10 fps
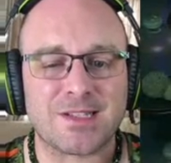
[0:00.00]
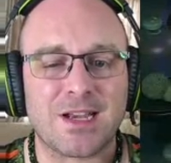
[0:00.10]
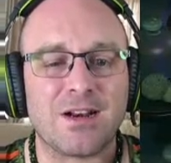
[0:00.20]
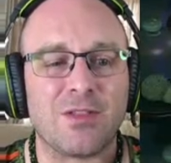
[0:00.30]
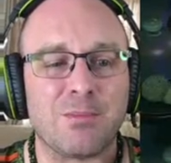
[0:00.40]
of
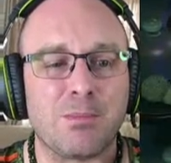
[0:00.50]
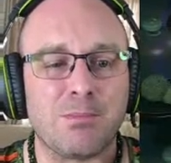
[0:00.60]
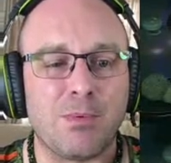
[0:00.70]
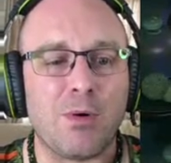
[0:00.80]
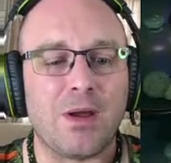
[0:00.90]
the
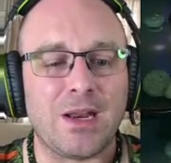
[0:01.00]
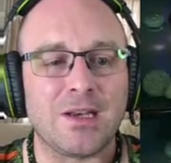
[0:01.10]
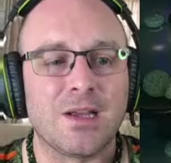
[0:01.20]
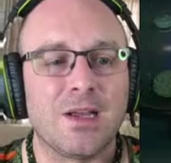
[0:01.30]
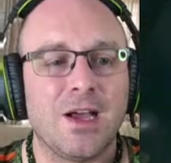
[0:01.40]
point.
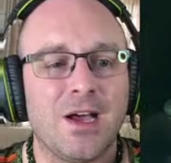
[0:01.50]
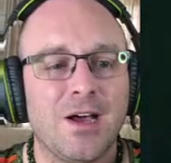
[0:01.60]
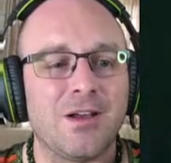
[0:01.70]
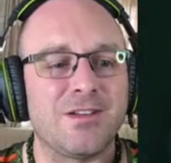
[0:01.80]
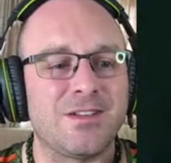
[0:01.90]
Uh,
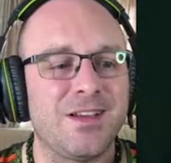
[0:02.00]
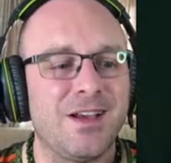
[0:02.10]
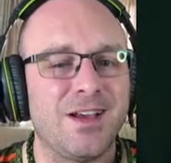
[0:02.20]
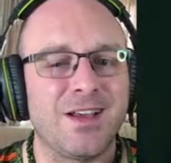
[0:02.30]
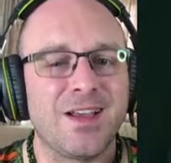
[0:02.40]

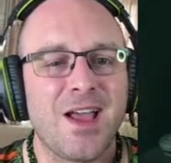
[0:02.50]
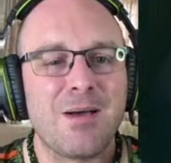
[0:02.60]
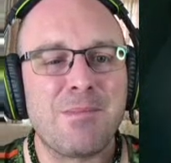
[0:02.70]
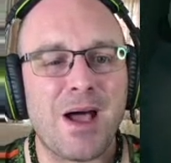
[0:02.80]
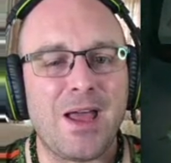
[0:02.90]

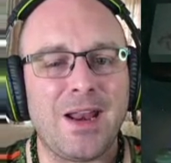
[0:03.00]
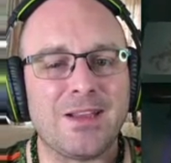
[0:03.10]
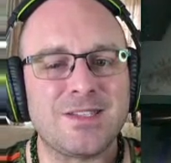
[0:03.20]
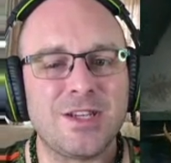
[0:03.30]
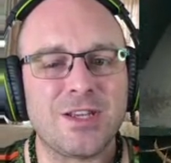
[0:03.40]
but,
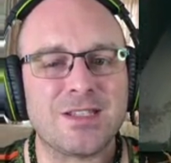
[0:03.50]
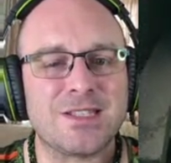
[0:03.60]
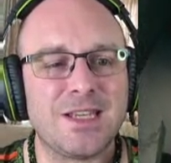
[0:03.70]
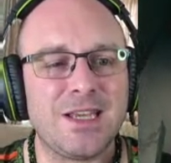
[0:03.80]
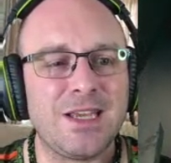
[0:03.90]
as you can
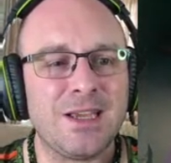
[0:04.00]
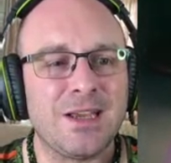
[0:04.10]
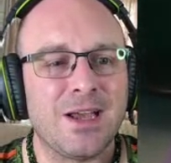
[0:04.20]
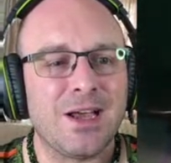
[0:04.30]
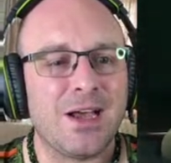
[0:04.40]
see,
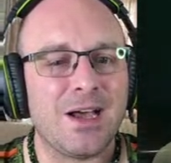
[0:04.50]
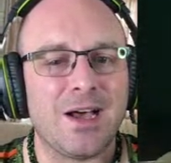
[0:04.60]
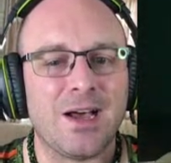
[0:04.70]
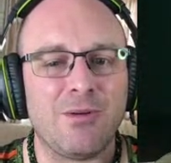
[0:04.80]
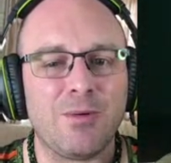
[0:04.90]

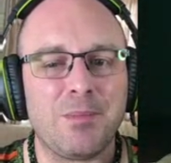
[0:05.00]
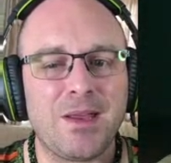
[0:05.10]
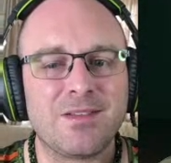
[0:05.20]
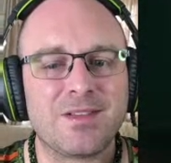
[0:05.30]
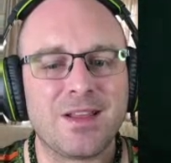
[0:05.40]
uh, we
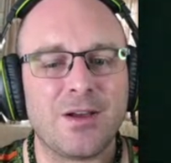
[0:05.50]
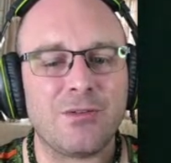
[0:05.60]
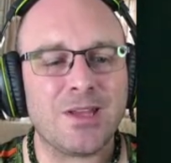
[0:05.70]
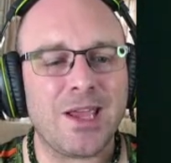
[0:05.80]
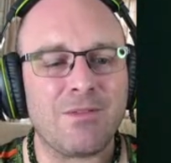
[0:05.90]
basically
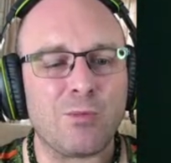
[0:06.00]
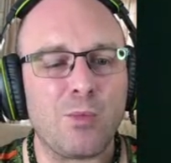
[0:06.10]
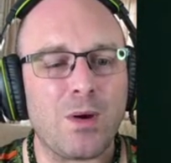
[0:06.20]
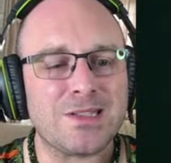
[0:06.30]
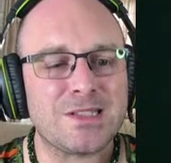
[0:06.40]
only have
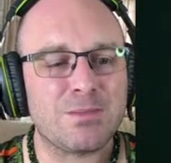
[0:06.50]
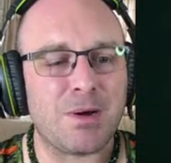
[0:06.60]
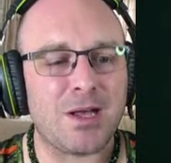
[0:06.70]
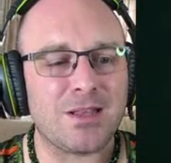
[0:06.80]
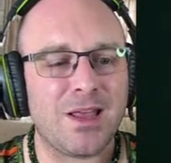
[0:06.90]
one
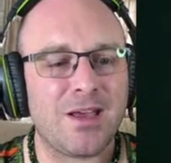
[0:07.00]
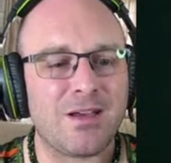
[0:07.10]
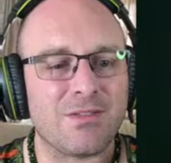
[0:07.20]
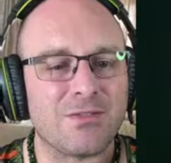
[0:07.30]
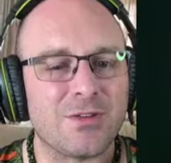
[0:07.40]
spot
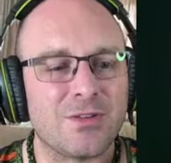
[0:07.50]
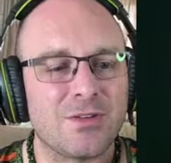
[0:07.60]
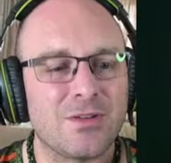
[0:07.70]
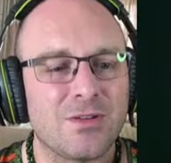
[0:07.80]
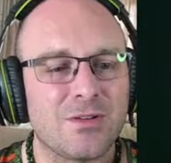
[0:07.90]
left.
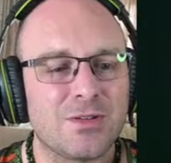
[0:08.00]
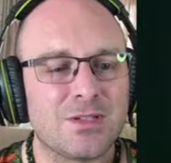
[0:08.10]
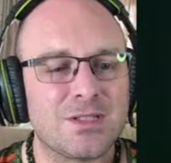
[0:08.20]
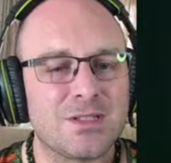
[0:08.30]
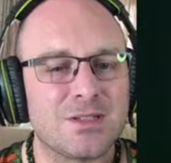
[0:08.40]

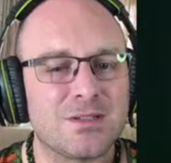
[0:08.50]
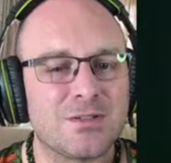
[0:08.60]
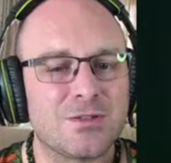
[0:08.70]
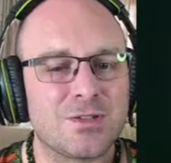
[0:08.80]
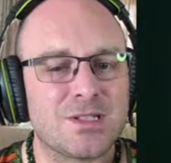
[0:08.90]
Just
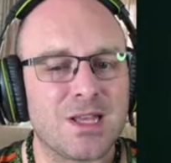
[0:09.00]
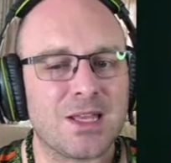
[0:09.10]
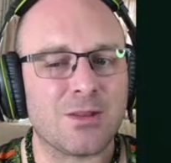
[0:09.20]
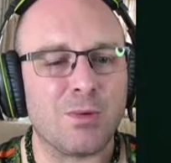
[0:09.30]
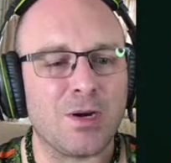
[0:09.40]
just
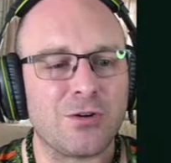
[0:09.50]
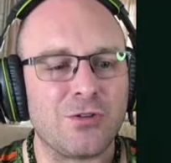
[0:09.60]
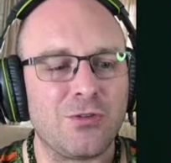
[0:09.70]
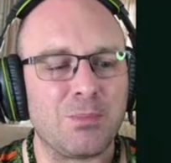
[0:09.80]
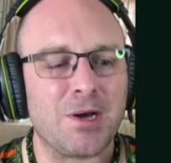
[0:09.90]
like the one or
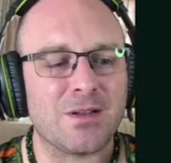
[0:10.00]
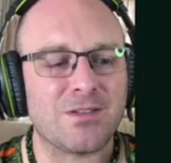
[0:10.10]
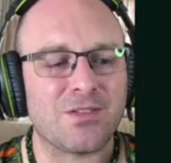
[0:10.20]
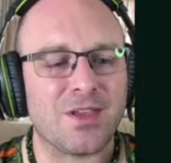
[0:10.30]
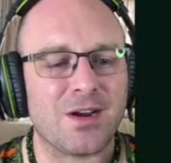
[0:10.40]
two
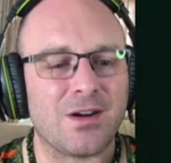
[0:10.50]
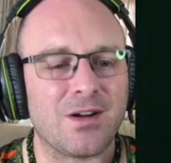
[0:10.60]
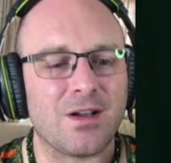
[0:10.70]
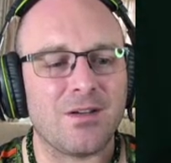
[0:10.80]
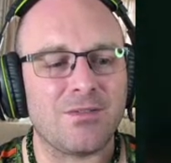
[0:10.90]
spots there
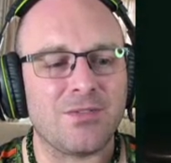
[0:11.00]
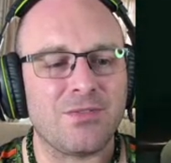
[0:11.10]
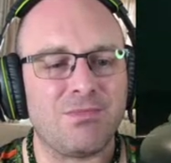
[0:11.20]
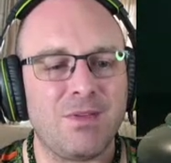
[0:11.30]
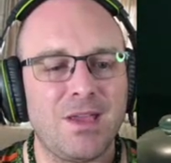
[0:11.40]
of
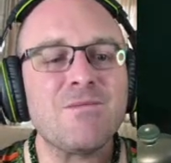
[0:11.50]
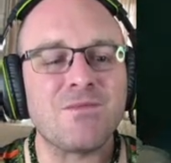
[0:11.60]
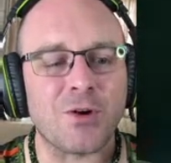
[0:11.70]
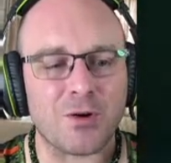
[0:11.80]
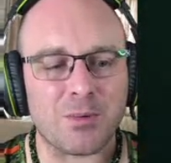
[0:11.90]

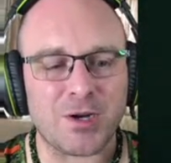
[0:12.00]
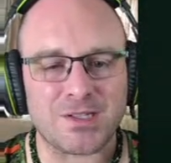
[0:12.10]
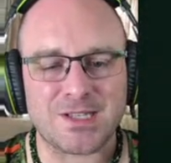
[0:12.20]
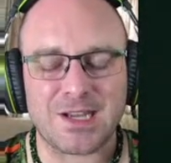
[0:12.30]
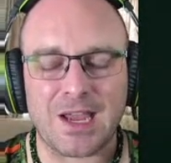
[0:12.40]

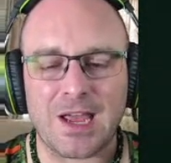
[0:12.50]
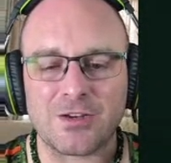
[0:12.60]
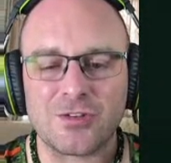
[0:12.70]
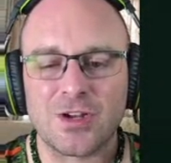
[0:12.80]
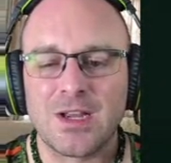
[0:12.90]
invertebrates to
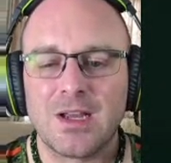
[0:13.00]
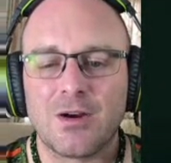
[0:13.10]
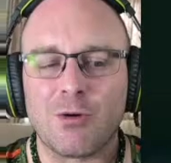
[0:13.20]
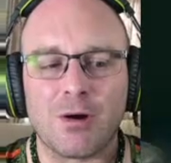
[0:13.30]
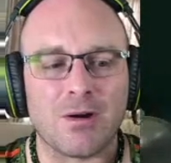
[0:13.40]
catch
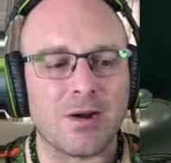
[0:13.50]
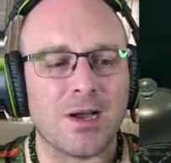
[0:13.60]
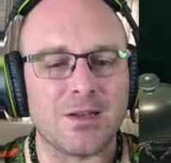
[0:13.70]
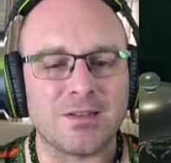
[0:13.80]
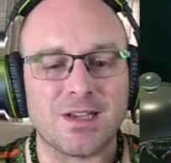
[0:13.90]
or
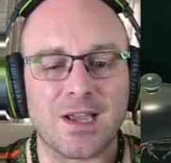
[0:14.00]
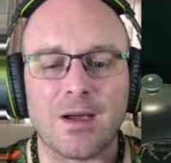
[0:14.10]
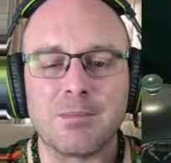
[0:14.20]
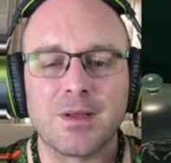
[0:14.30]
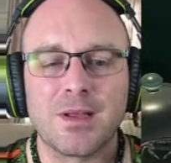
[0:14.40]
uh, dig
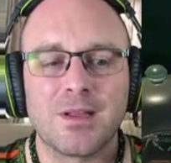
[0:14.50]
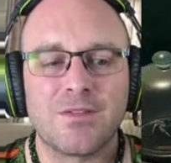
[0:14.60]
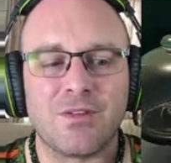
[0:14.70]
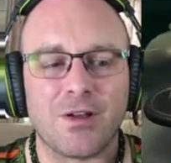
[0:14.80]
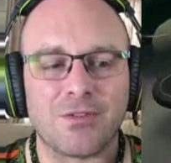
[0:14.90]
up
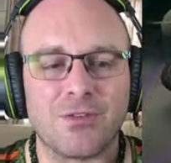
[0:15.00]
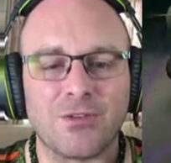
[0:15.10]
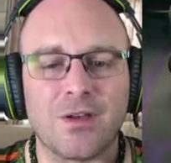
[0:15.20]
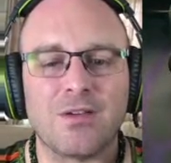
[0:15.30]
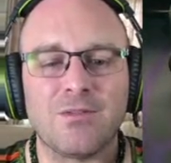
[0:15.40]

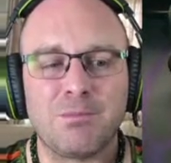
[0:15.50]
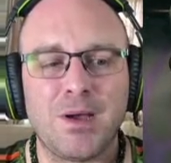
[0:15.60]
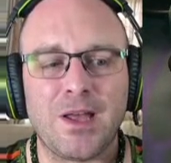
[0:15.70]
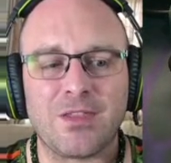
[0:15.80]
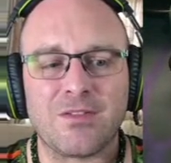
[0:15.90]
fossils of.
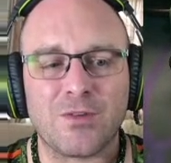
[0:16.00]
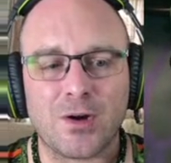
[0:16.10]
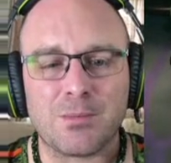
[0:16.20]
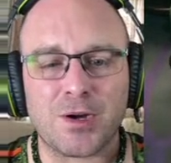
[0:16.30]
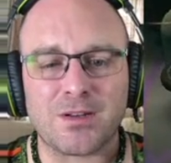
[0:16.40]
But the
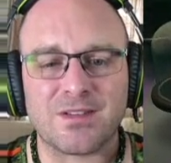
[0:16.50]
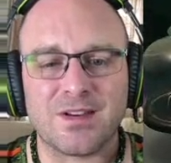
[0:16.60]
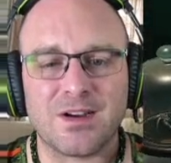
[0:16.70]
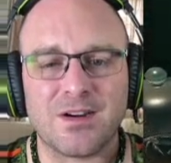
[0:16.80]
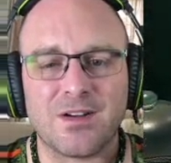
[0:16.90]
vertebrates
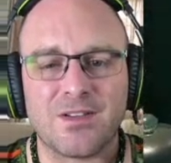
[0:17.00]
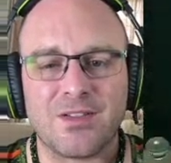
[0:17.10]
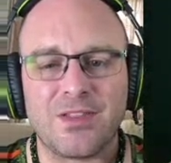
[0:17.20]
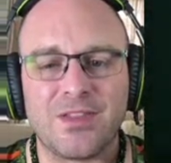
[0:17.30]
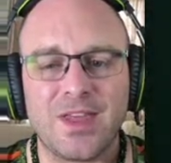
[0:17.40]
here,
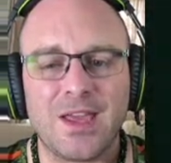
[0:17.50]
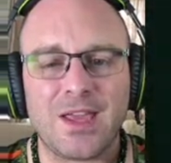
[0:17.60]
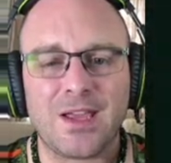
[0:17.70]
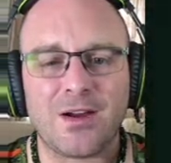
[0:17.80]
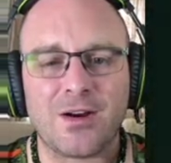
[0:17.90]
they
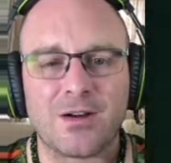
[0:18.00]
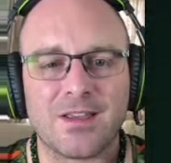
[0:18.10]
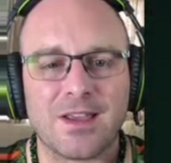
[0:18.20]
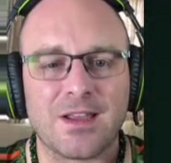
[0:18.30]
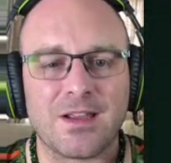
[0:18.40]
are
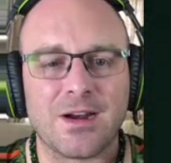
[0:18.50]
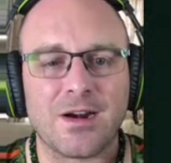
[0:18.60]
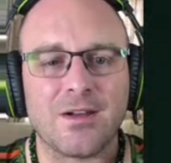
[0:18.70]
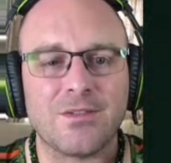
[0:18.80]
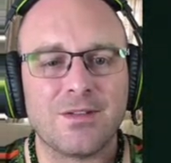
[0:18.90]
taken care
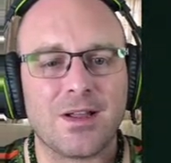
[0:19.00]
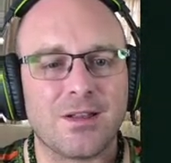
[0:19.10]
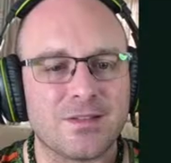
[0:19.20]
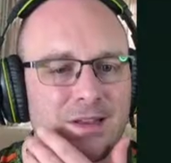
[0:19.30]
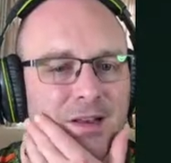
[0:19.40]
of. Now
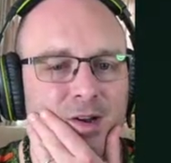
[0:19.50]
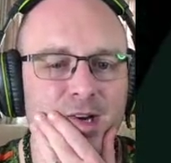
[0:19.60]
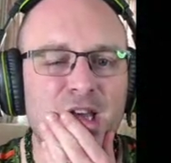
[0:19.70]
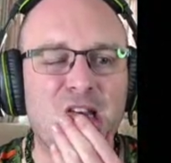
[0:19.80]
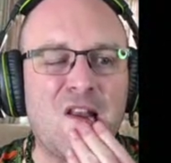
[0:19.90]
let's head on
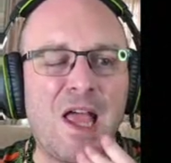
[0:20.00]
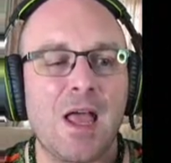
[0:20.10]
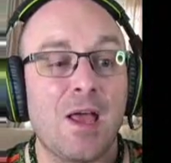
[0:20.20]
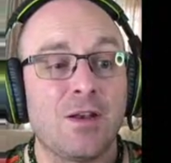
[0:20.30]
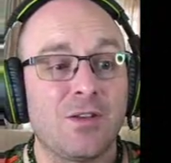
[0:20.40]
in
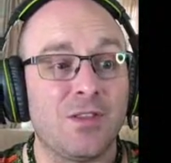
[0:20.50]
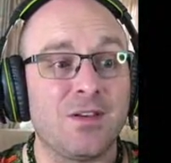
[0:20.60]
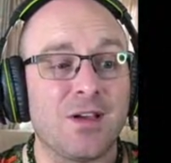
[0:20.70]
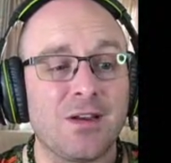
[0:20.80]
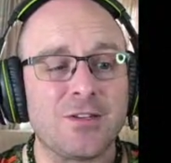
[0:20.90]
to the
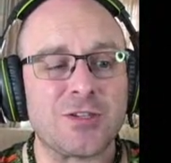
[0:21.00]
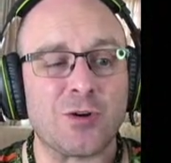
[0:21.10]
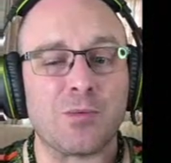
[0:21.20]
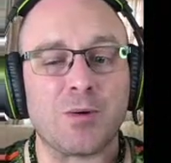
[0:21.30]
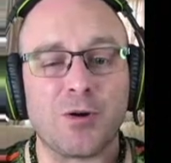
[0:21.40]

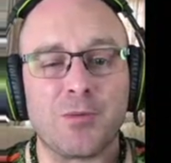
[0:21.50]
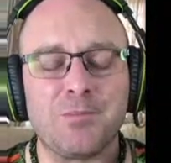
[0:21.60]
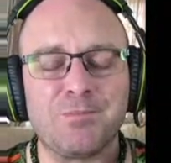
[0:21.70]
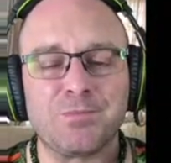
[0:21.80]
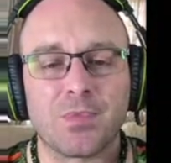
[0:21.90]
dinosaur
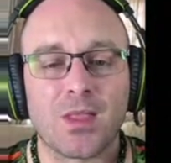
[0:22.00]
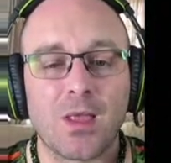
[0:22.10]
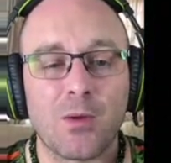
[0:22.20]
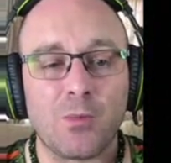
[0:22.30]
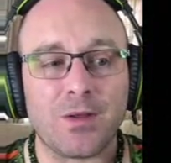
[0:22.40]
room,
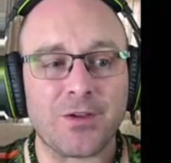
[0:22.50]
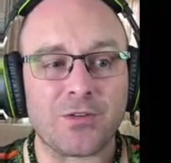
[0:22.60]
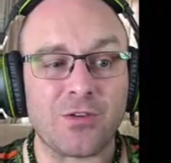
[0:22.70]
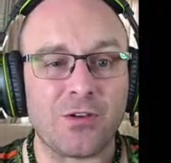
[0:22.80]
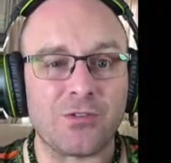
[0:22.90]
where
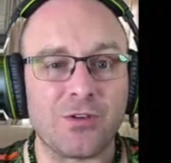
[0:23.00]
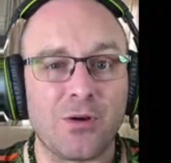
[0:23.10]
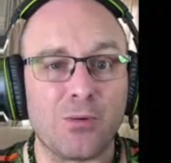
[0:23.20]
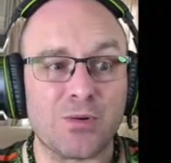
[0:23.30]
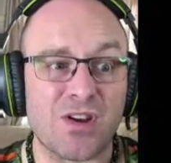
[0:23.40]
there's
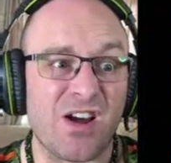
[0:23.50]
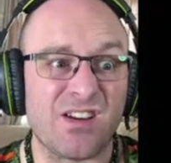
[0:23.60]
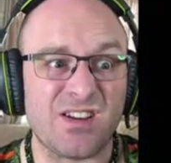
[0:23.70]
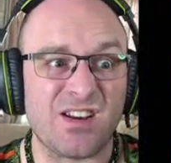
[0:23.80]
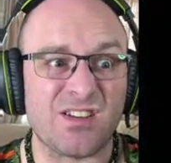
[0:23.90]
also
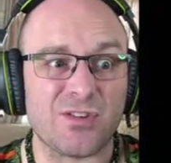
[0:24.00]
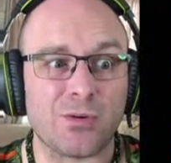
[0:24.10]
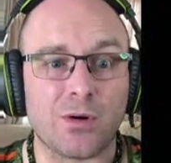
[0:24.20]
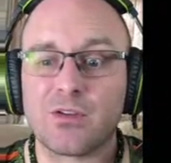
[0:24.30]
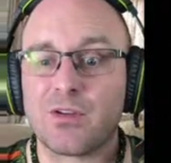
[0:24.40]
not dinosaurs